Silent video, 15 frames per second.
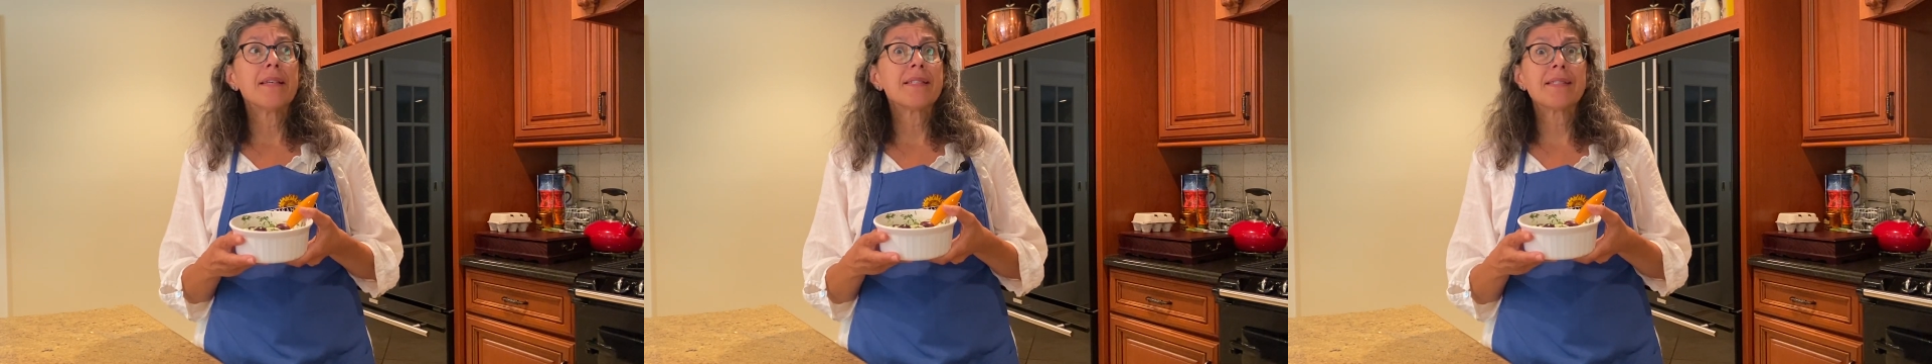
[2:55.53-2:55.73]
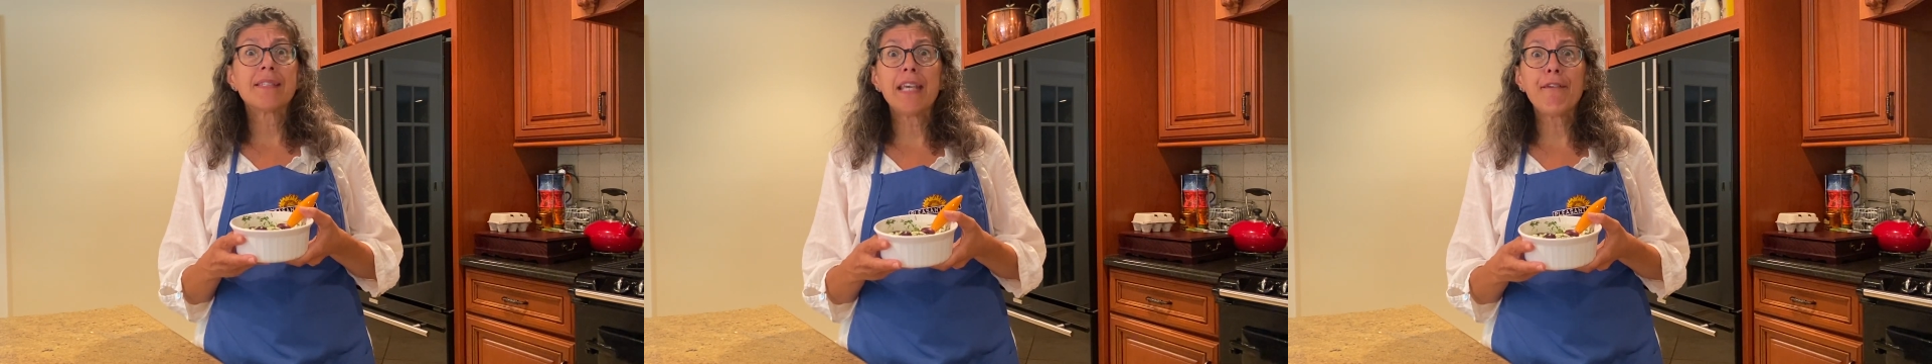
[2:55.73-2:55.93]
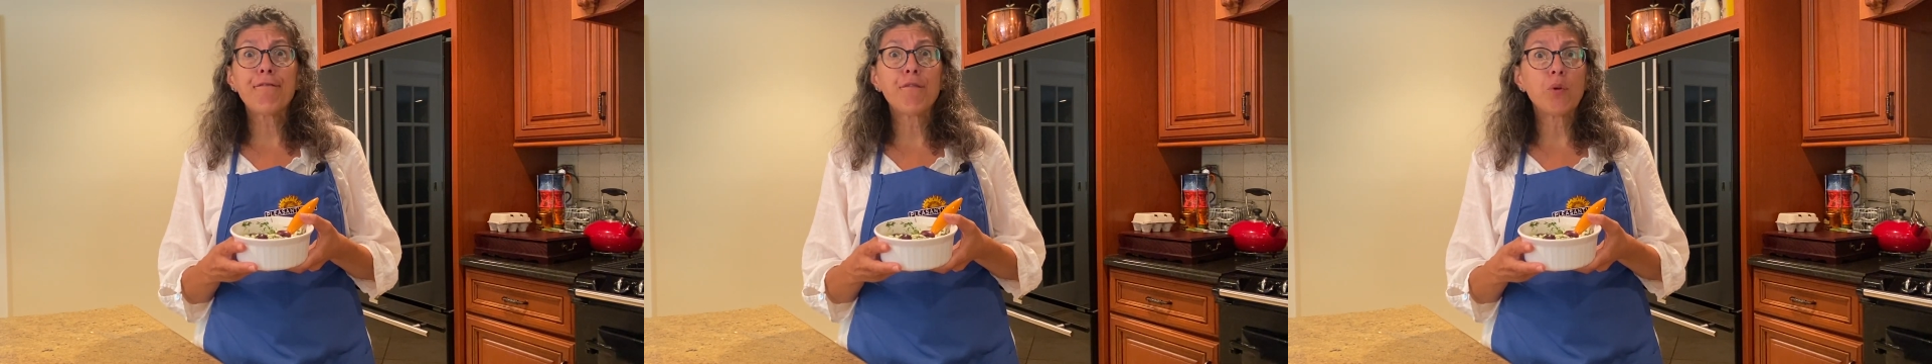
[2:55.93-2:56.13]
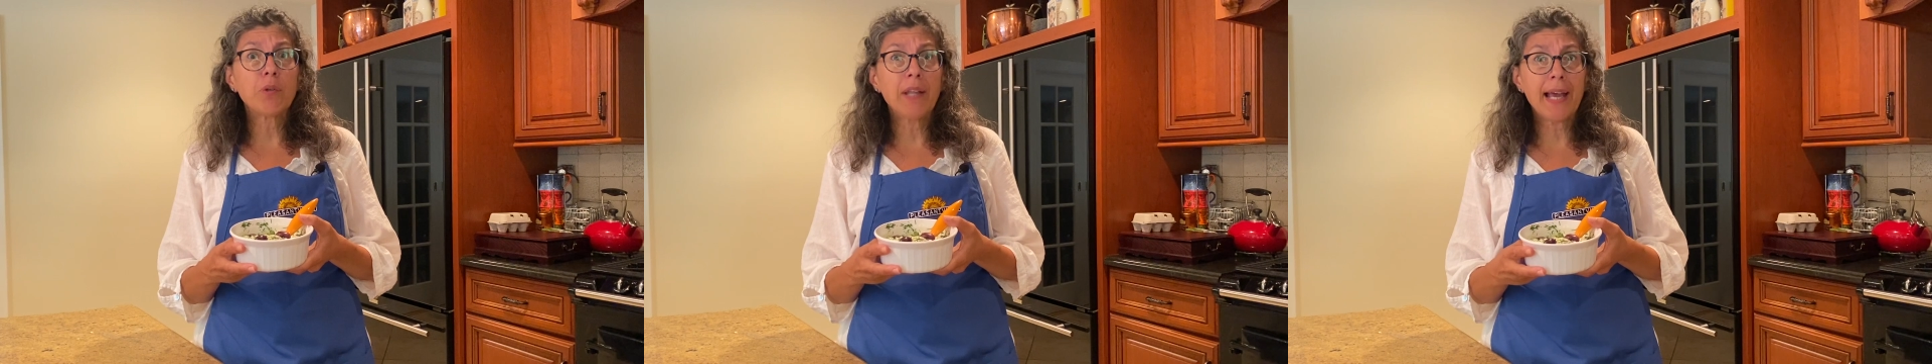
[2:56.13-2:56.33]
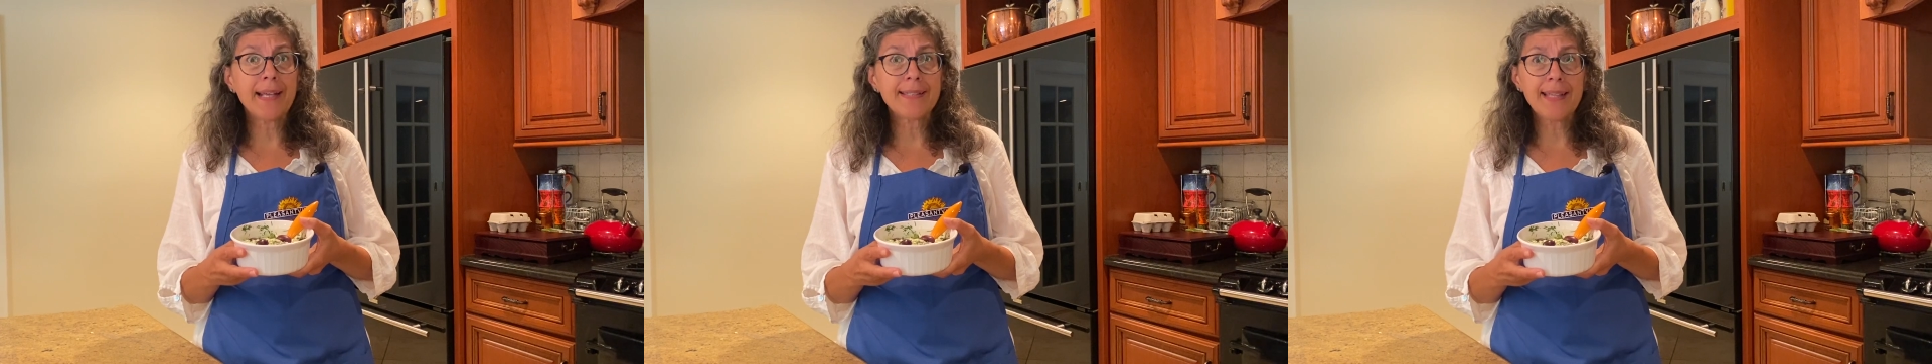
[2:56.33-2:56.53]

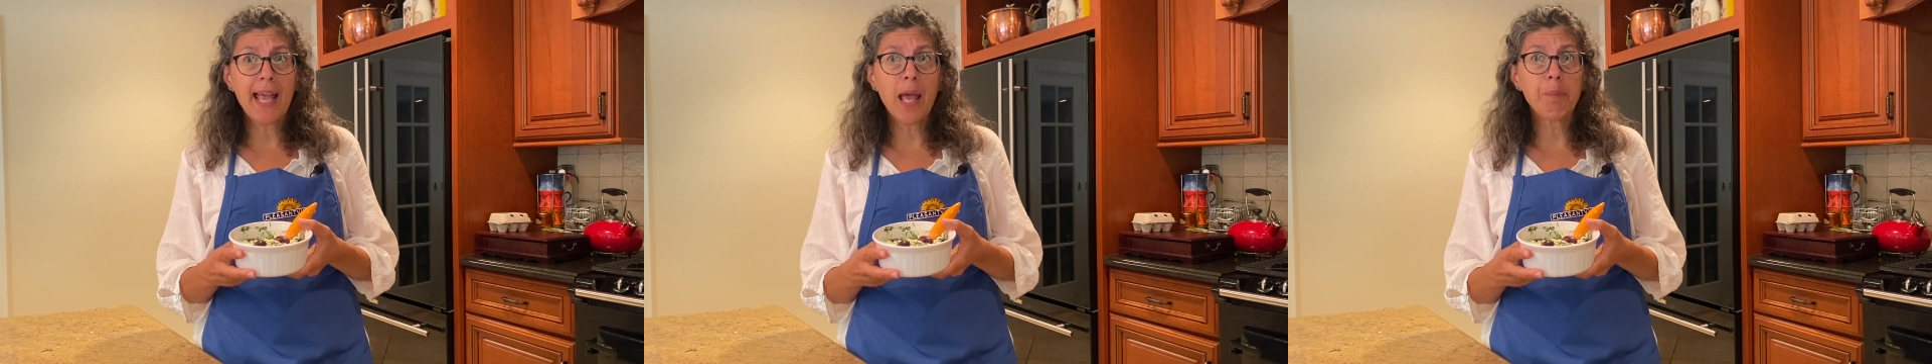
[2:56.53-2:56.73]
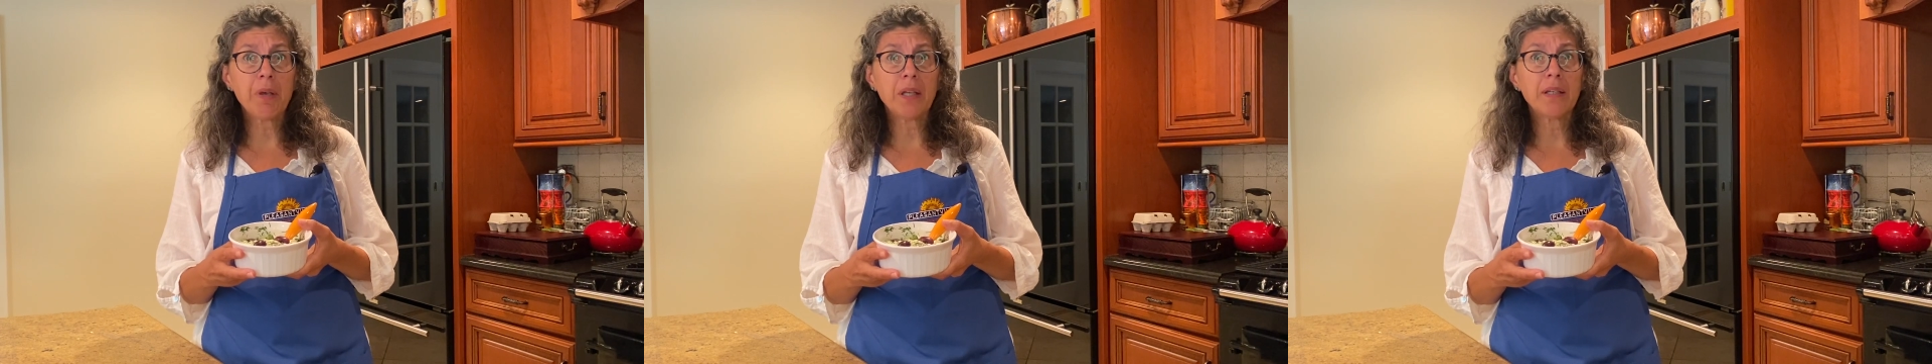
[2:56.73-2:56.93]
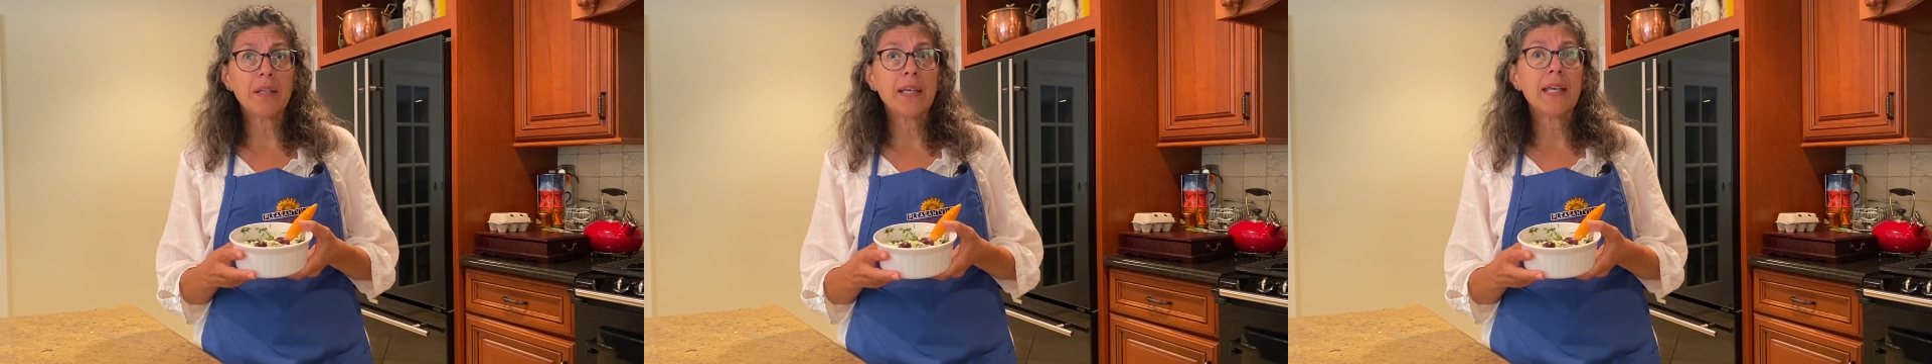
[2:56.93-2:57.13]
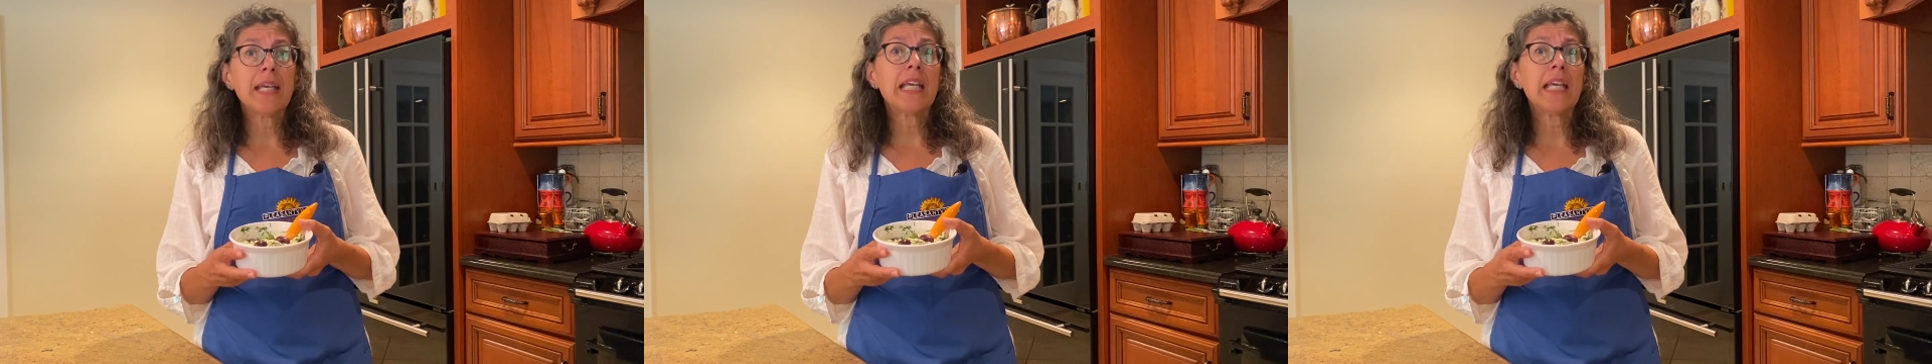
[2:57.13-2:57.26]
seafood like salmon.